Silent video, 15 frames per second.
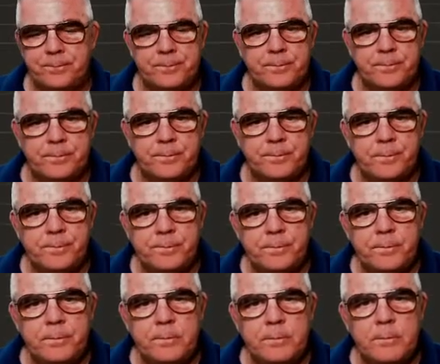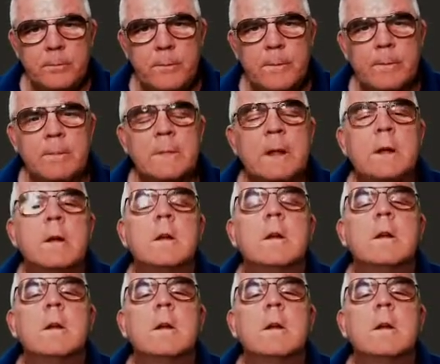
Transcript: (silence)